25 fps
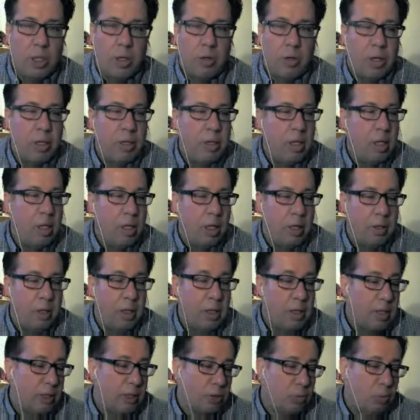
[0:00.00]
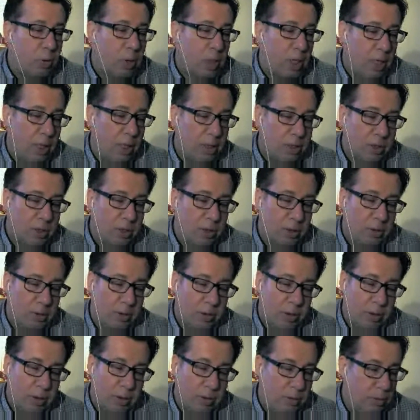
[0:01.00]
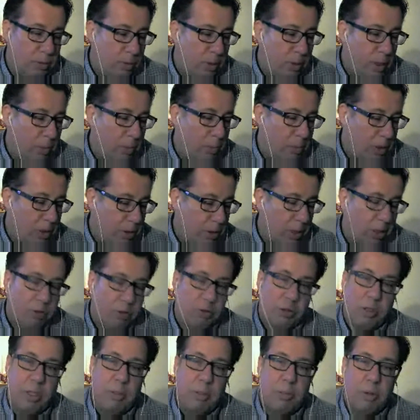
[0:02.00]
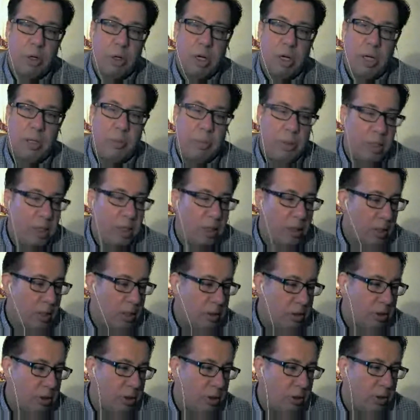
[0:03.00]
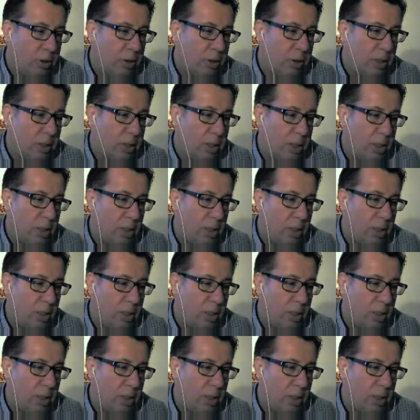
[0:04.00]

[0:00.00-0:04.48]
I think that's wise to keep it intentionally broad. I mean, I think it's a good